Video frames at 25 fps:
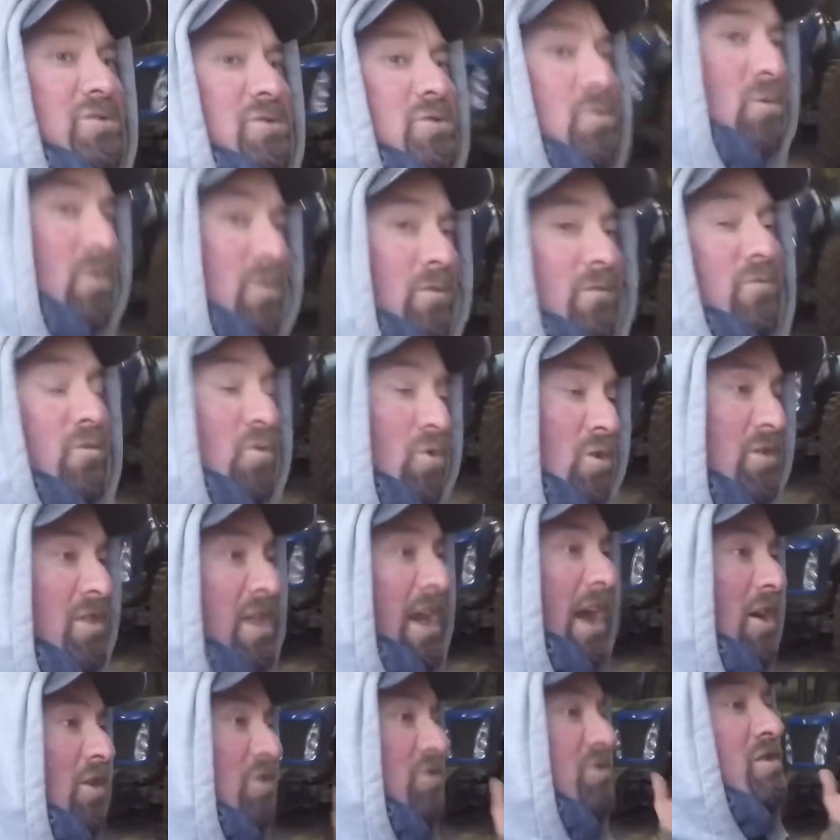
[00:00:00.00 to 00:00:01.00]

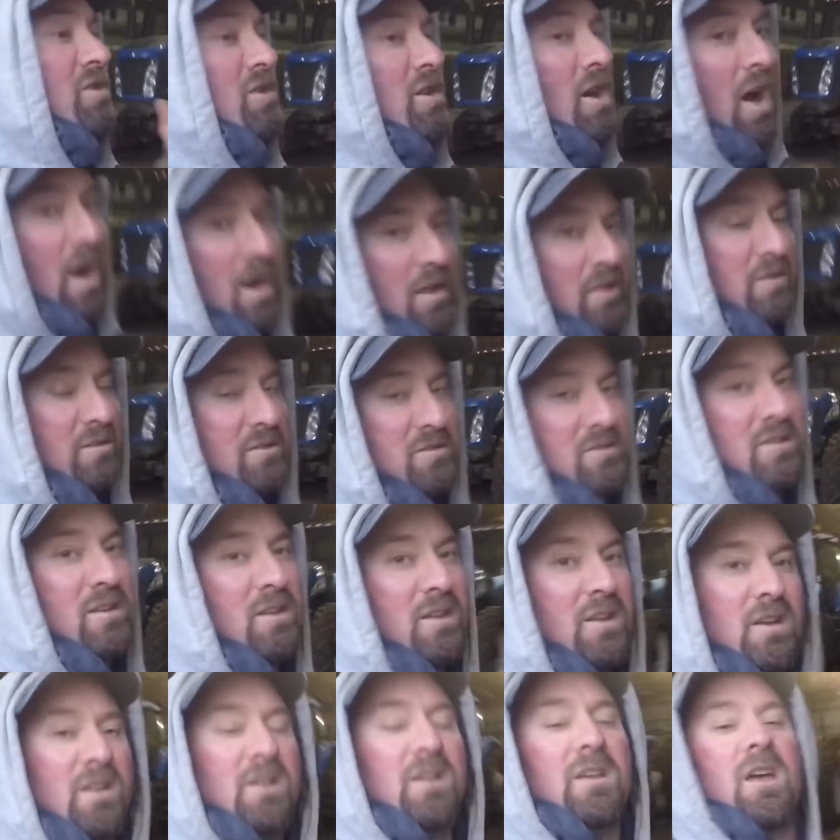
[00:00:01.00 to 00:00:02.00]
$4,000
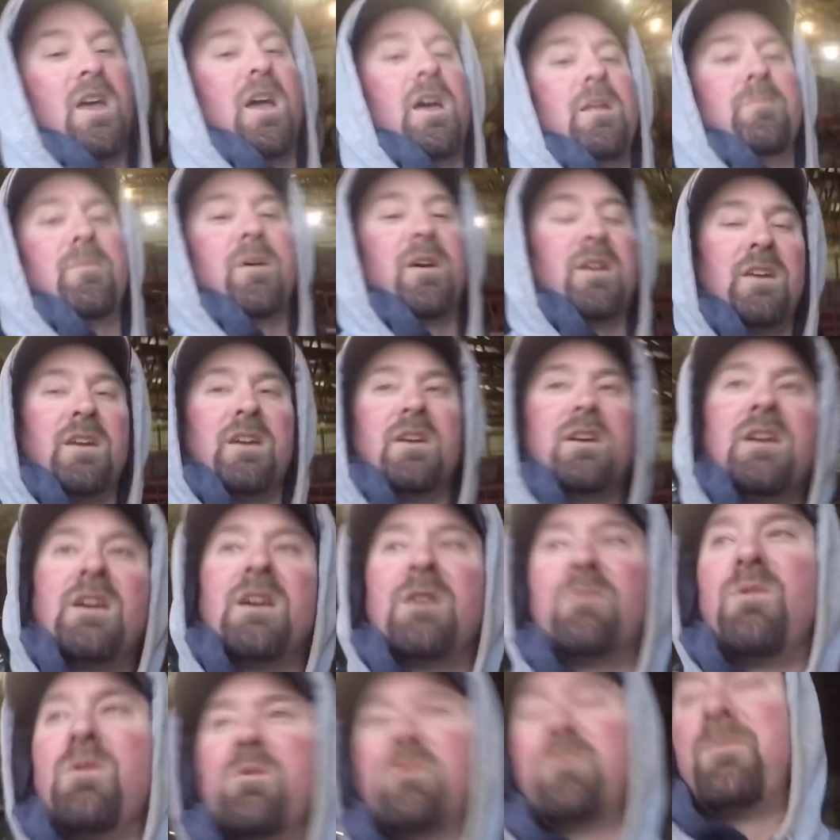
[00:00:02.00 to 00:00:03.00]
in money.
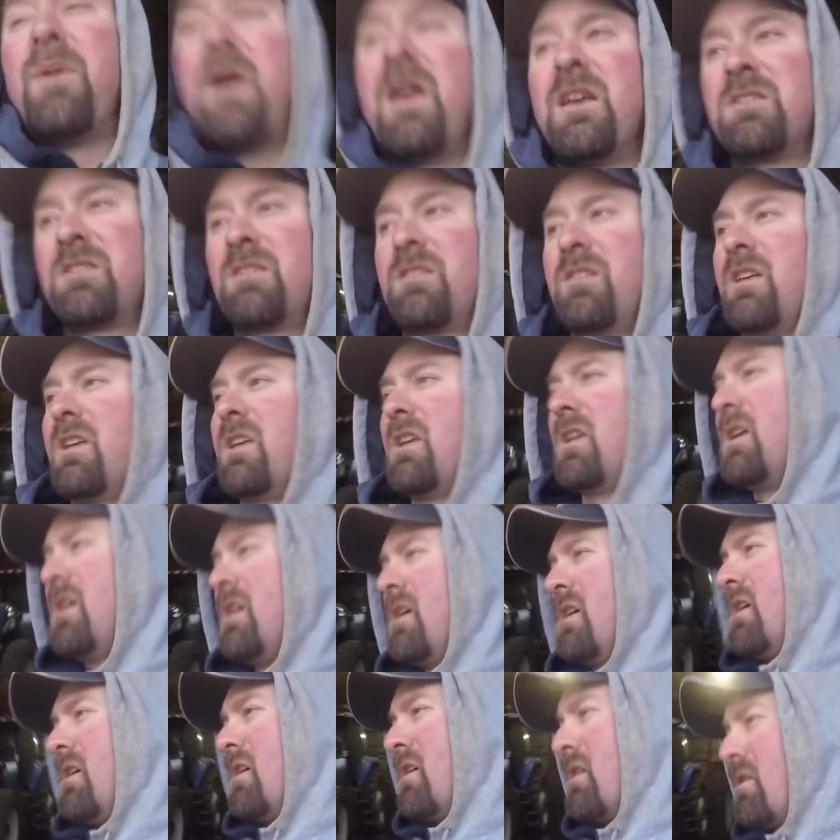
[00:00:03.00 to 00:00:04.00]

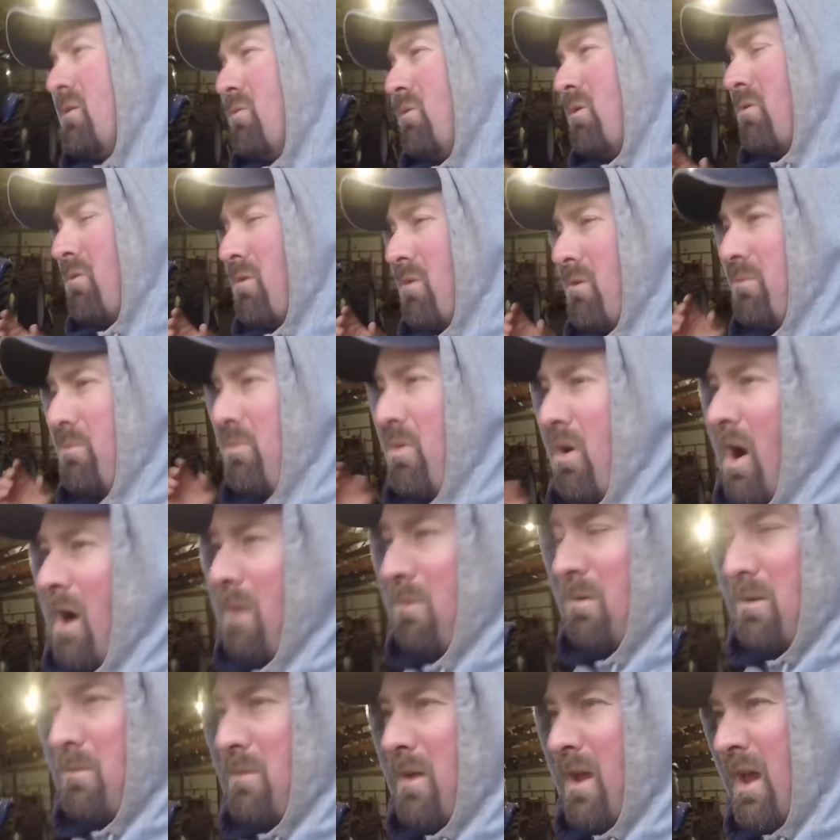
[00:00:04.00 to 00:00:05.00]
We would
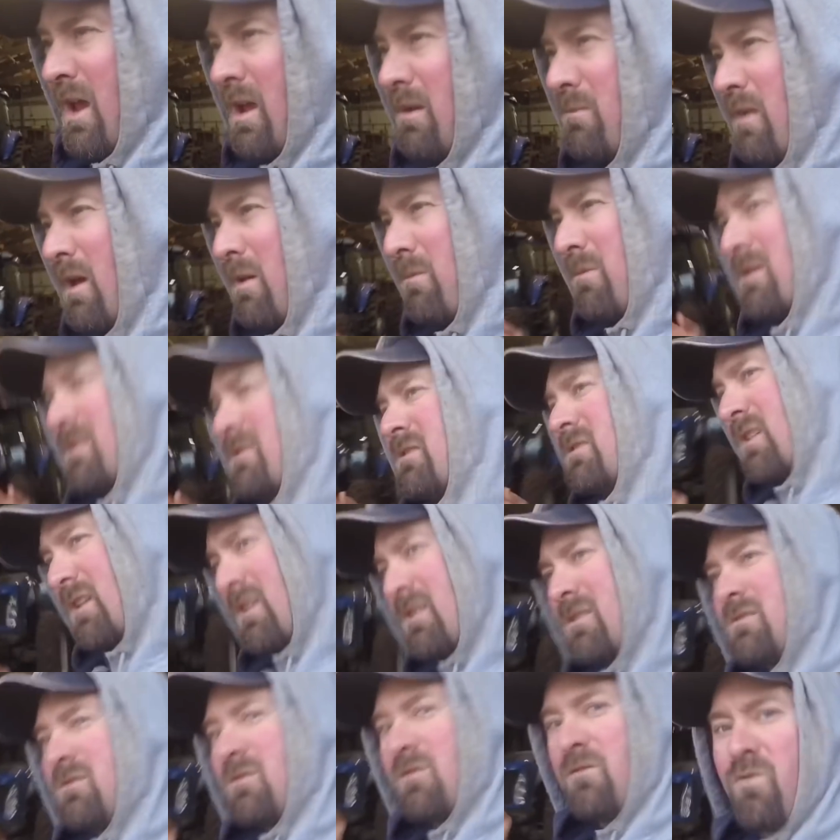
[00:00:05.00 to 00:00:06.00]
probably make maybe
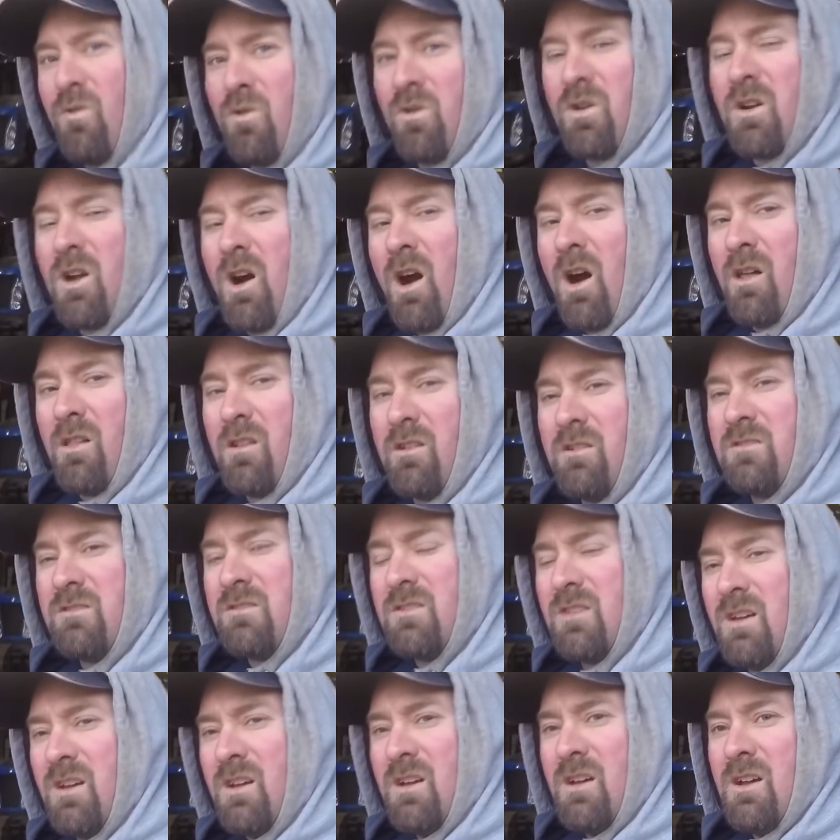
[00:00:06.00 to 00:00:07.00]
$6 to $4
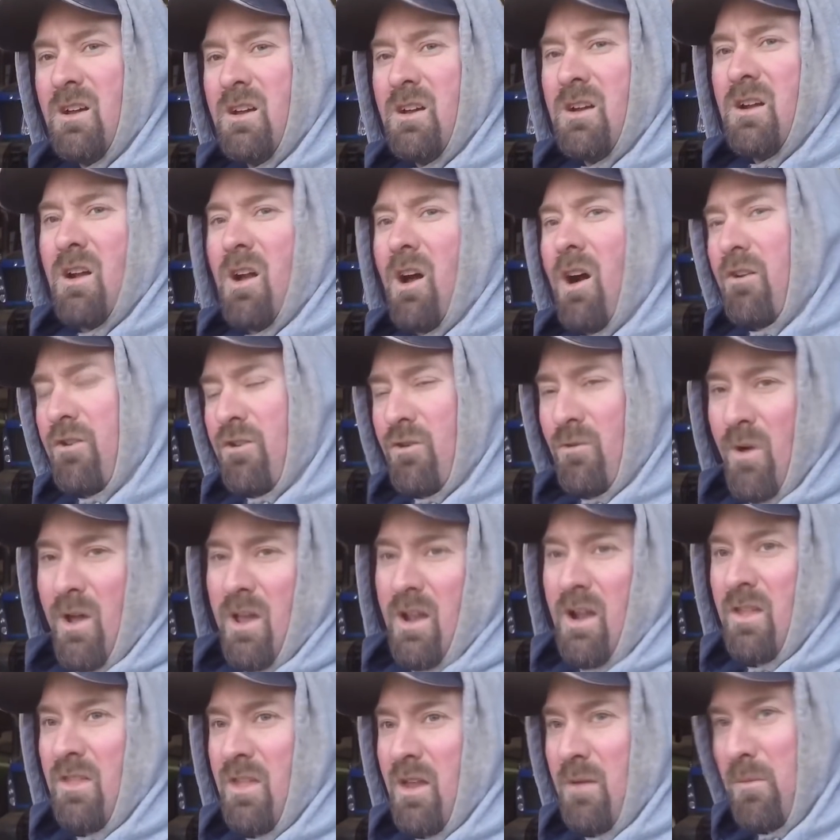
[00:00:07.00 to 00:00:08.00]
a hundredweight
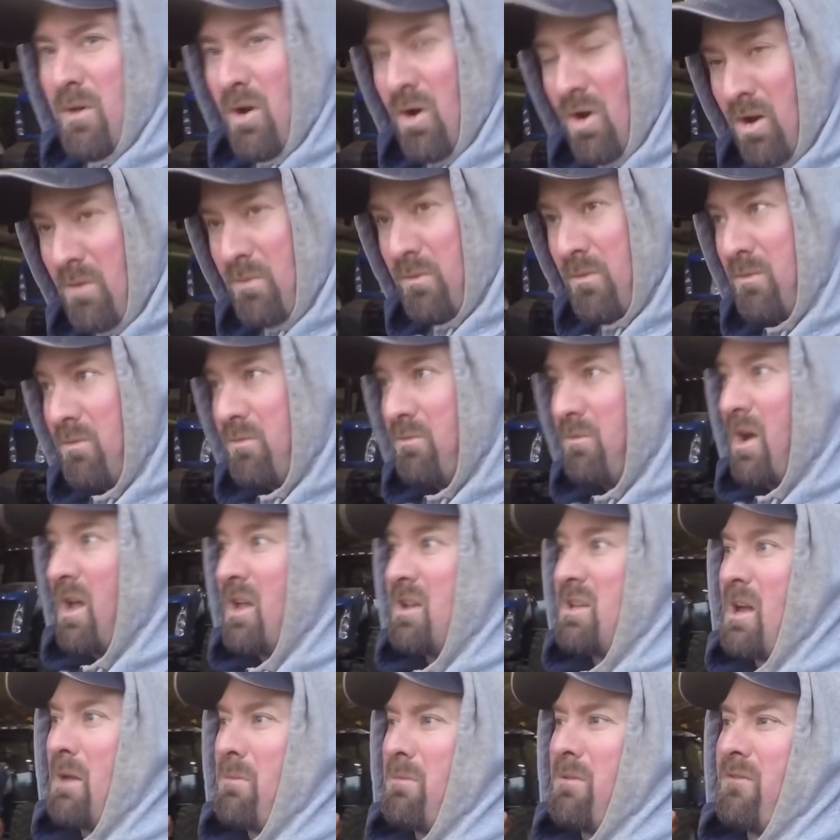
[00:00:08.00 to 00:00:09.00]
on that milk. By
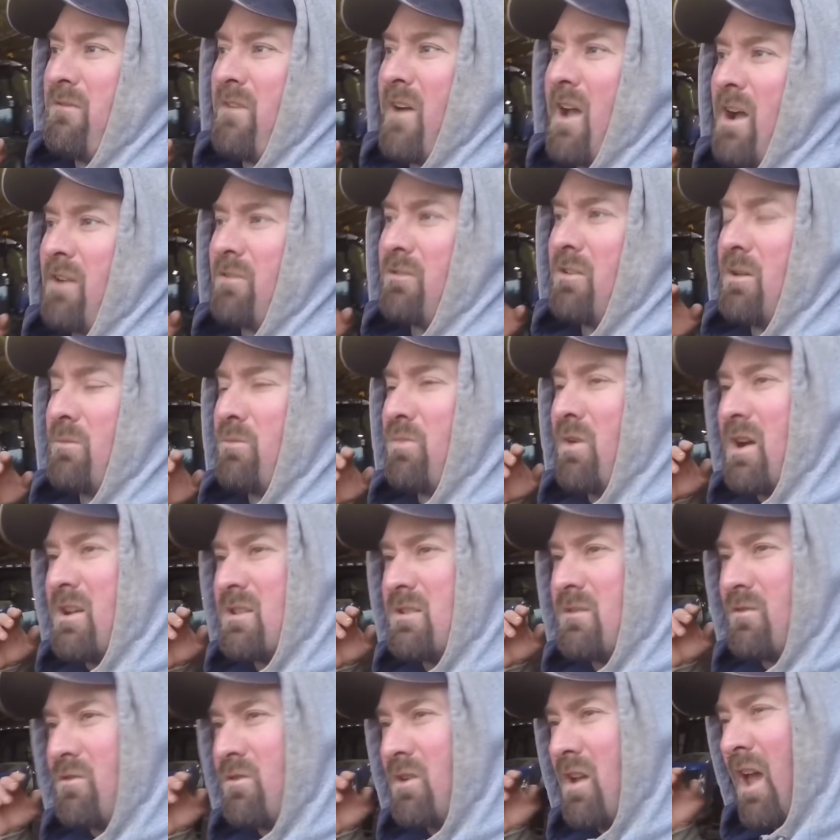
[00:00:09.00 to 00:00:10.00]
the time you factor in the
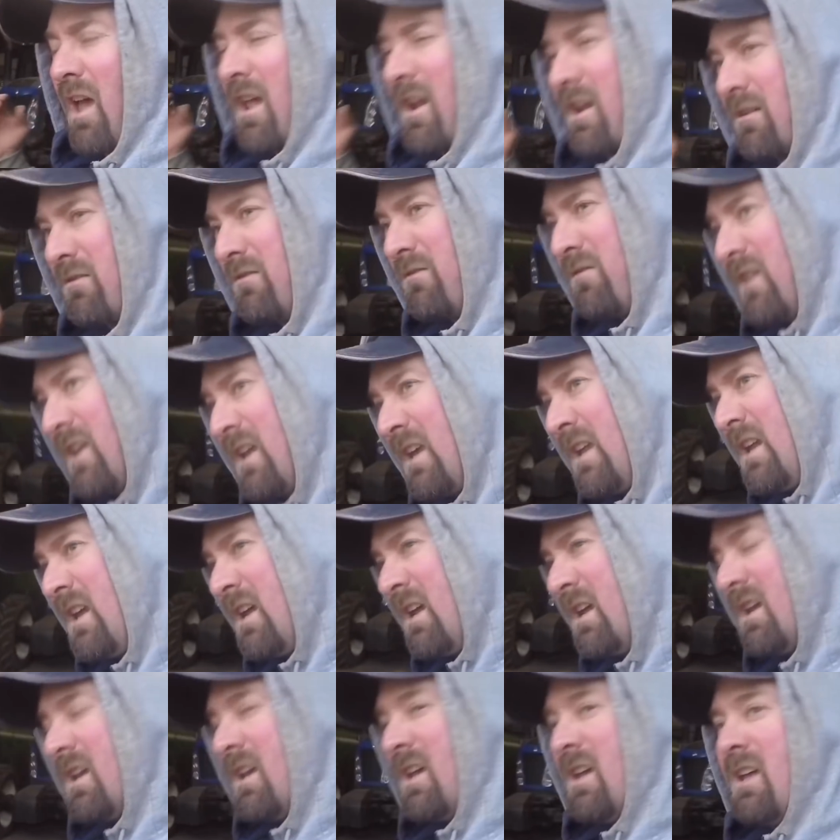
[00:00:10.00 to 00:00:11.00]
price of organic feed,